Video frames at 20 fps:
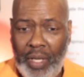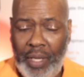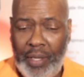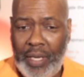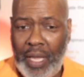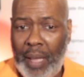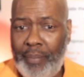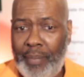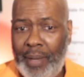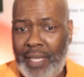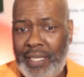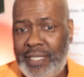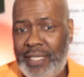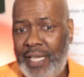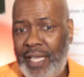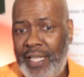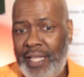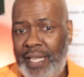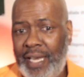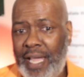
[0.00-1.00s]
Now, I'm not
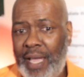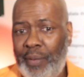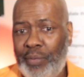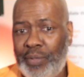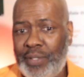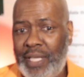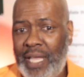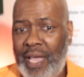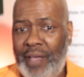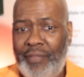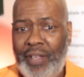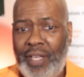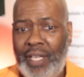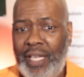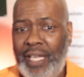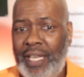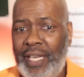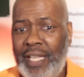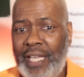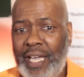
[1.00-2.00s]
saying that I was
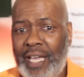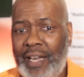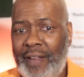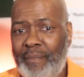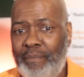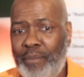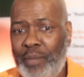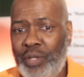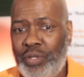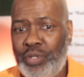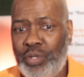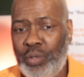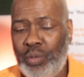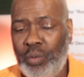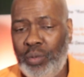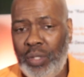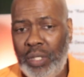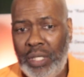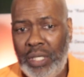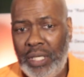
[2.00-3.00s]
having any kind of
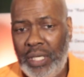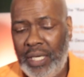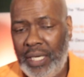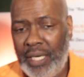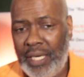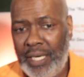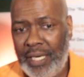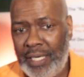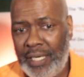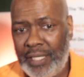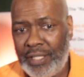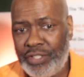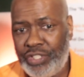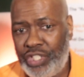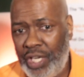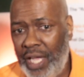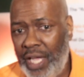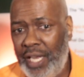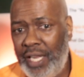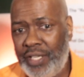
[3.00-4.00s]
mental
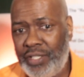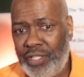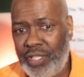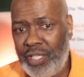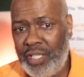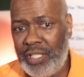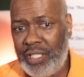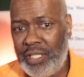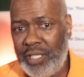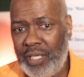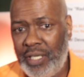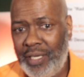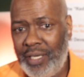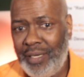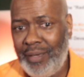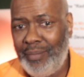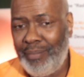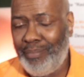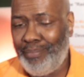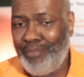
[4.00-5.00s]
challenges,
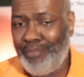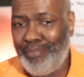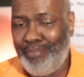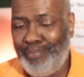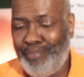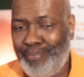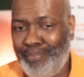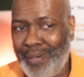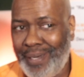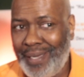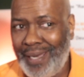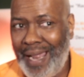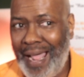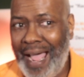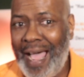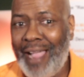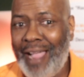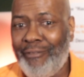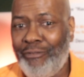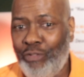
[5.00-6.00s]
but
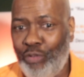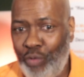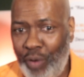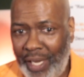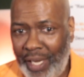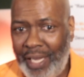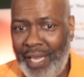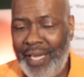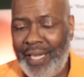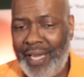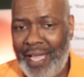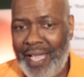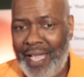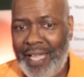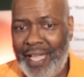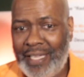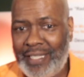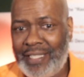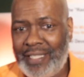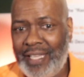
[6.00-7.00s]
I
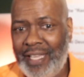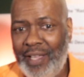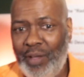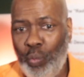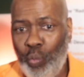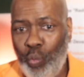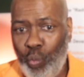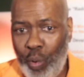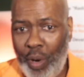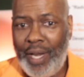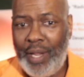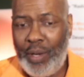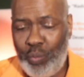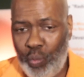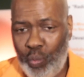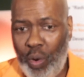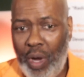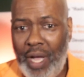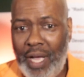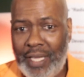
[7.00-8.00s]
recognized what it
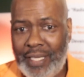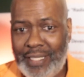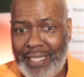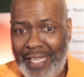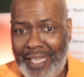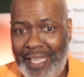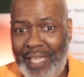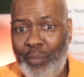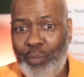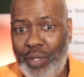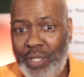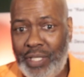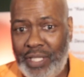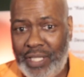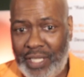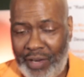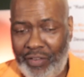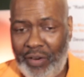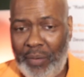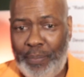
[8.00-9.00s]
was. It was
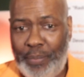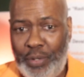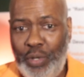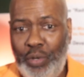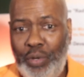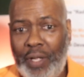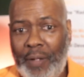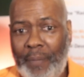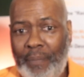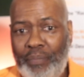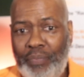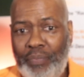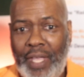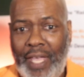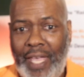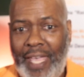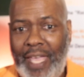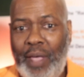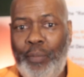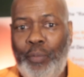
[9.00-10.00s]
therapeutic.
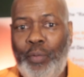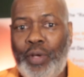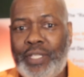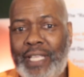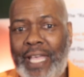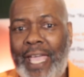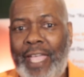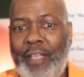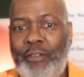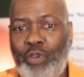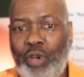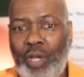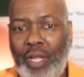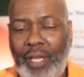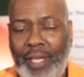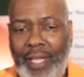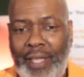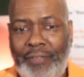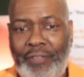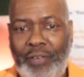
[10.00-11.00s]
It was a
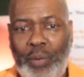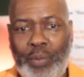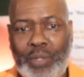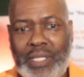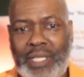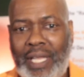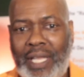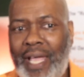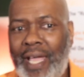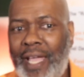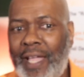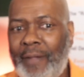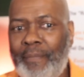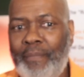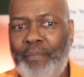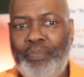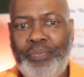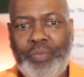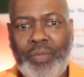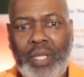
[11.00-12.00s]
relief. It was like
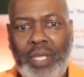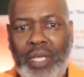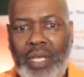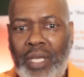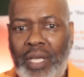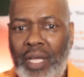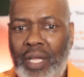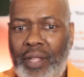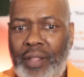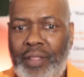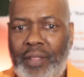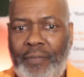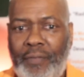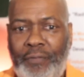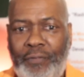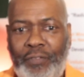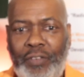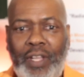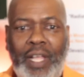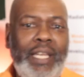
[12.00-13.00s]
the
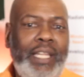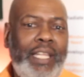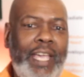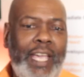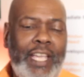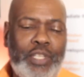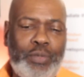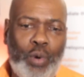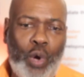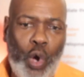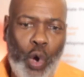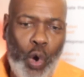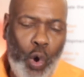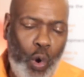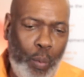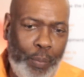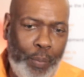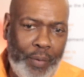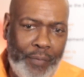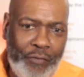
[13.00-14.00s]
floodgates were
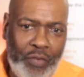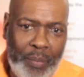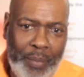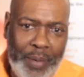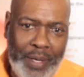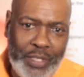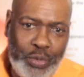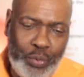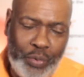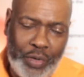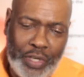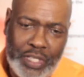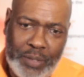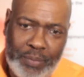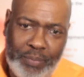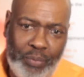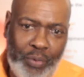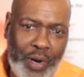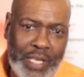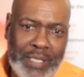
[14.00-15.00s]
open for me to
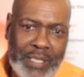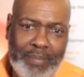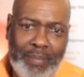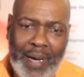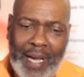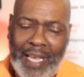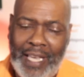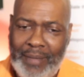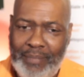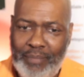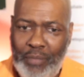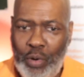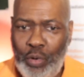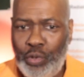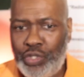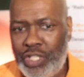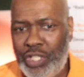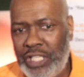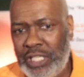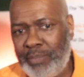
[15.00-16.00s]
express my
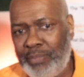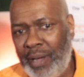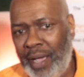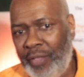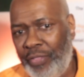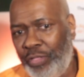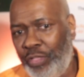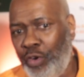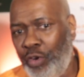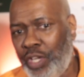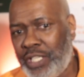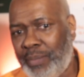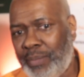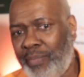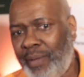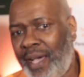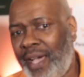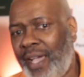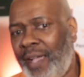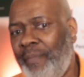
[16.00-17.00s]
emotions, my thoughts,
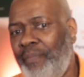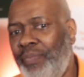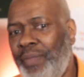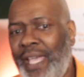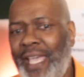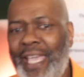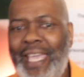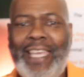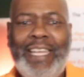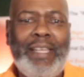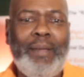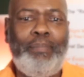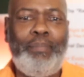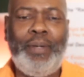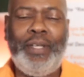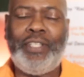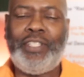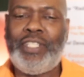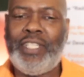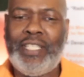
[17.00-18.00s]
my
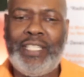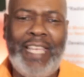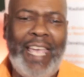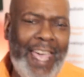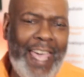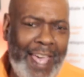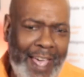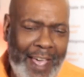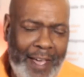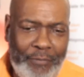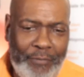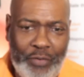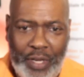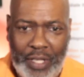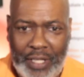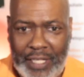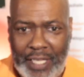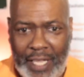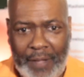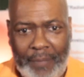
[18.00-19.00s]
inhibitions,
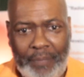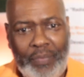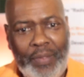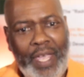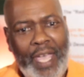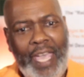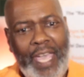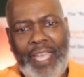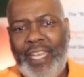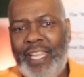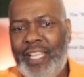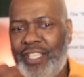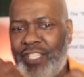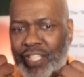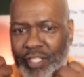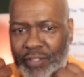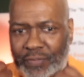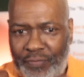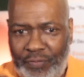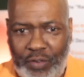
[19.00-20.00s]
everything. And it
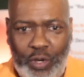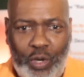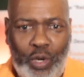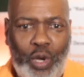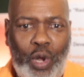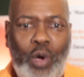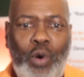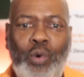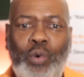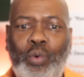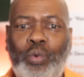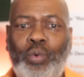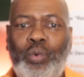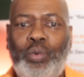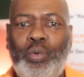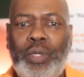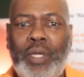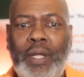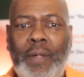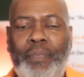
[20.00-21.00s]
just
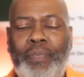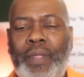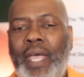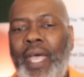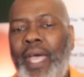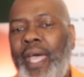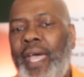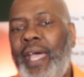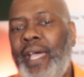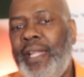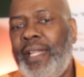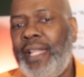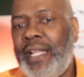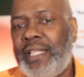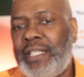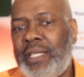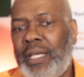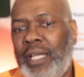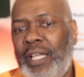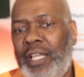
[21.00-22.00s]
flowed. And
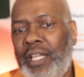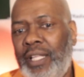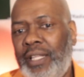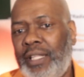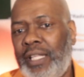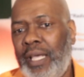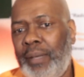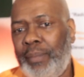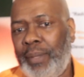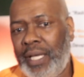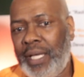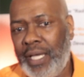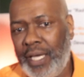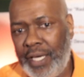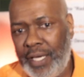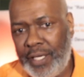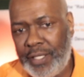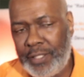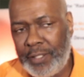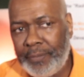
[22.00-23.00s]
that's a good thing
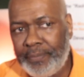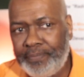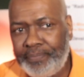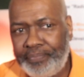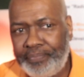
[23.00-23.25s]
because